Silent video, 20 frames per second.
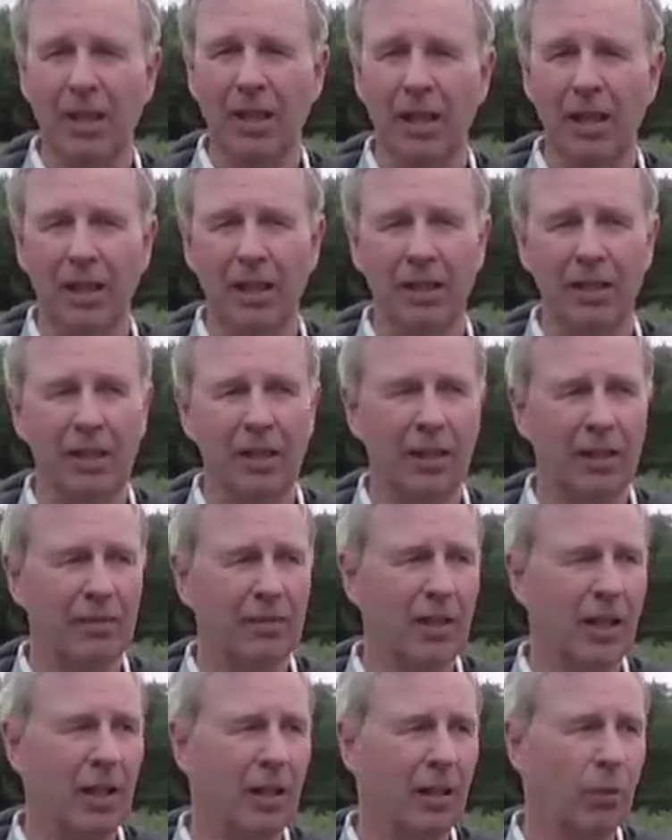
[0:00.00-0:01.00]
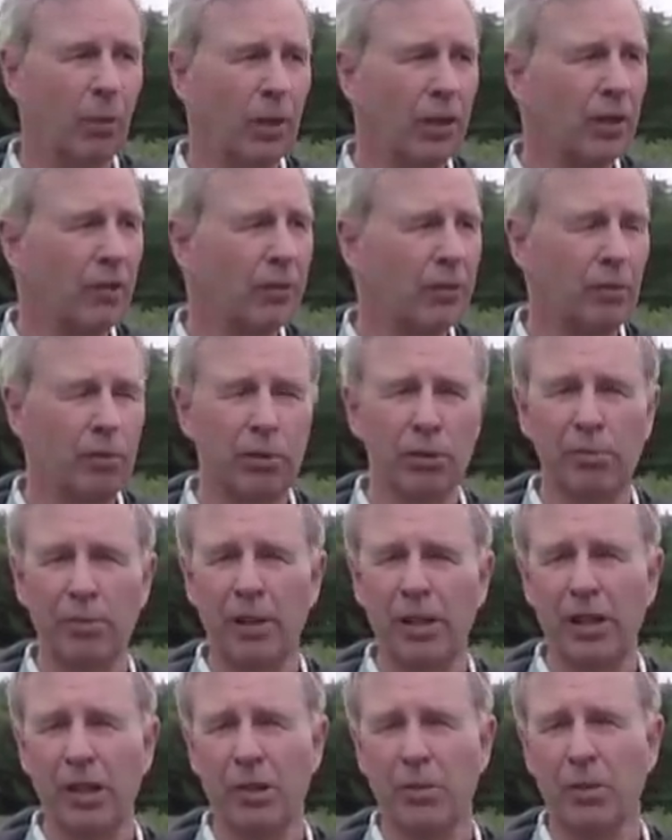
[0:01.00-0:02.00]
And um, our wonderful
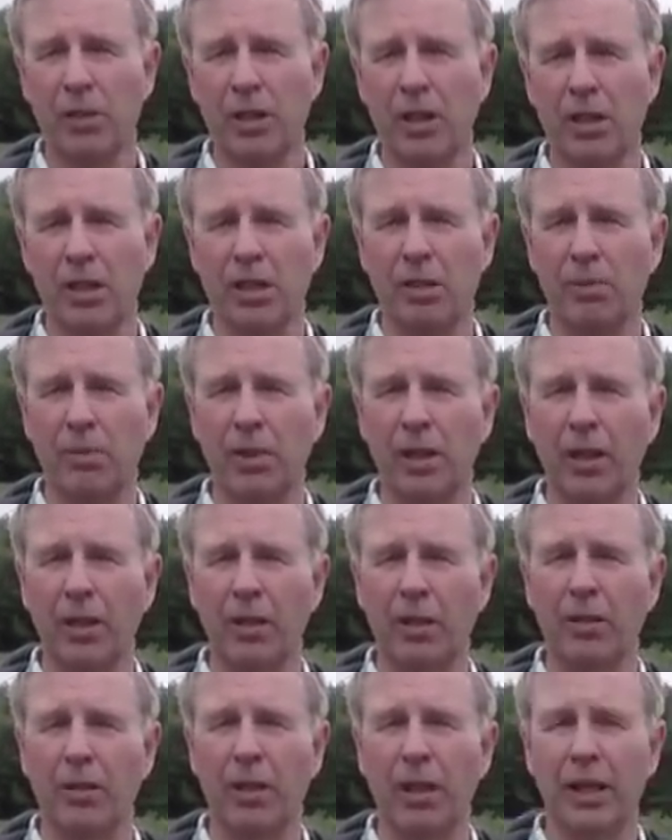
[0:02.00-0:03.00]
blueberries would disappear,